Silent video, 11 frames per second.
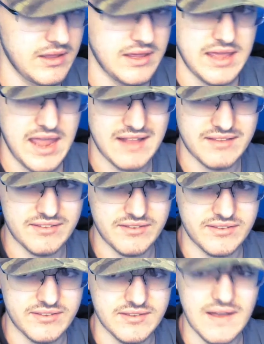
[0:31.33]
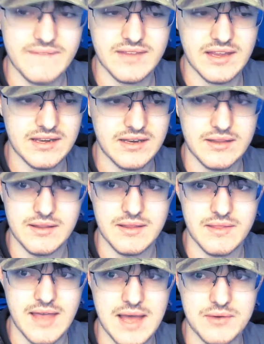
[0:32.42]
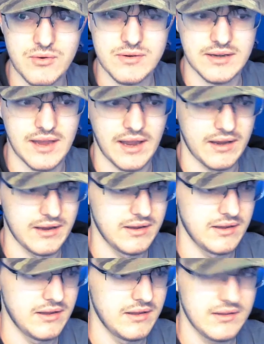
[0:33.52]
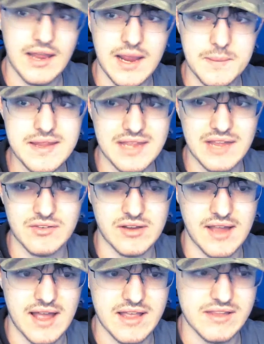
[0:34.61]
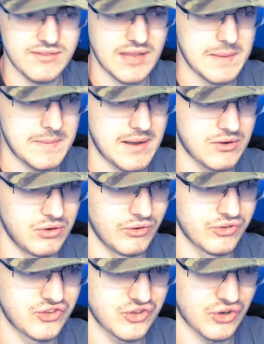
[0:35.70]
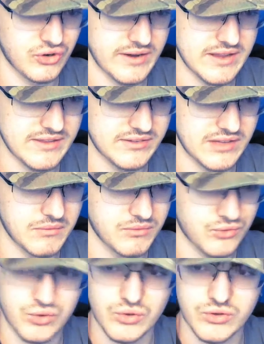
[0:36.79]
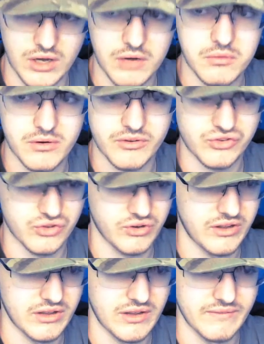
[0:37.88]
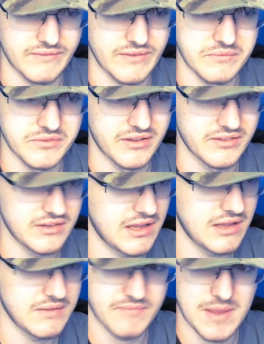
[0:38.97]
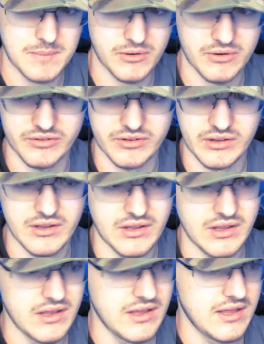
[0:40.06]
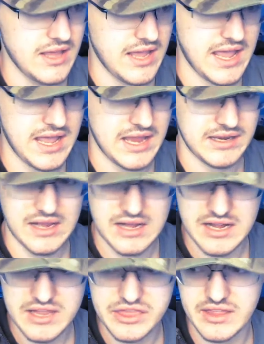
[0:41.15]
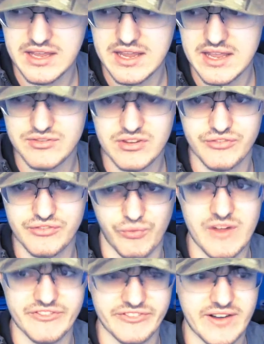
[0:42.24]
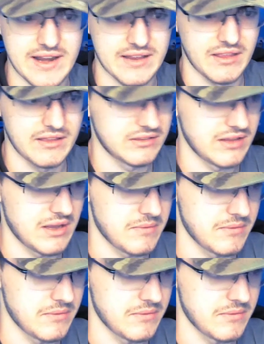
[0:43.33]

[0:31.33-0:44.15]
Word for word: it's something that I'm doing today. Today I'm going to be giving you guys some um, uh, cool stories, some cool noteworthy stories of MCC members. And honestly, it's just really funny that uh, we're